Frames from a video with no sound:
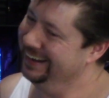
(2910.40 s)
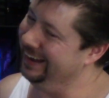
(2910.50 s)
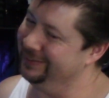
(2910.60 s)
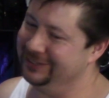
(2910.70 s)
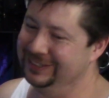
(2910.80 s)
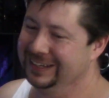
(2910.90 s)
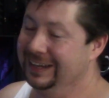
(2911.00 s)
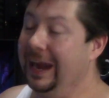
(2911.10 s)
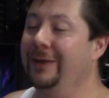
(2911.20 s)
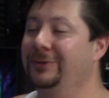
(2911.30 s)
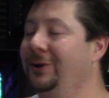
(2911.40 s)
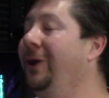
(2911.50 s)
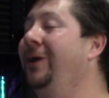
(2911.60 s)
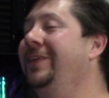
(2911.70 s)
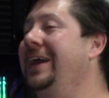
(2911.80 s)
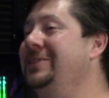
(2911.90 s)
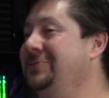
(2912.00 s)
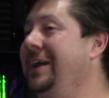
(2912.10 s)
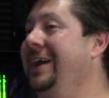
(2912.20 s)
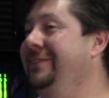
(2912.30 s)
after after all that
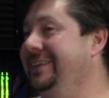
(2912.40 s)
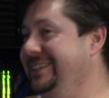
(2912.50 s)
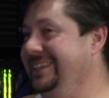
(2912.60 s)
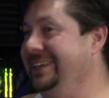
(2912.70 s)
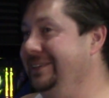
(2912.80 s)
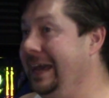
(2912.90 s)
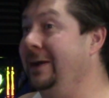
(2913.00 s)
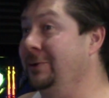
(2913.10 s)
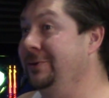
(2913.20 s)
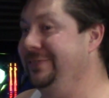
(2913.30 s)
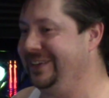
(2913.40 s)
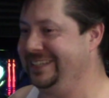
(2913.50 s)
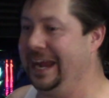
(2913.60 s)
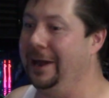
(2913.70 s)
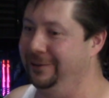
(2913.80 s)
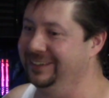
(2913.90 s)
driving to hear that horrific sound,